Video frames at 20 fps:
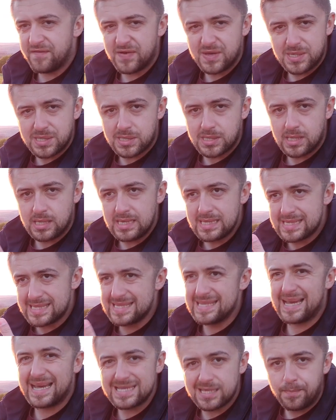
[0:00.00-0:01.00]
is
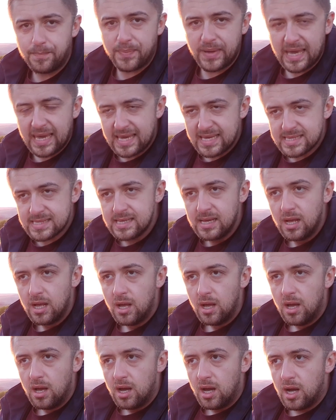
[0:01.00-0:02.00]
not paid.
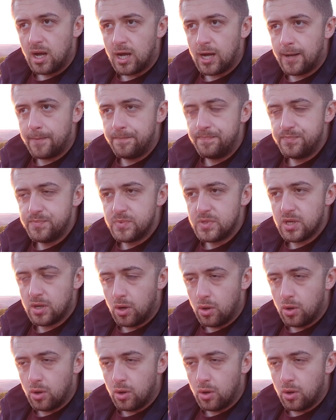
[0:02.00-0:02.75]
The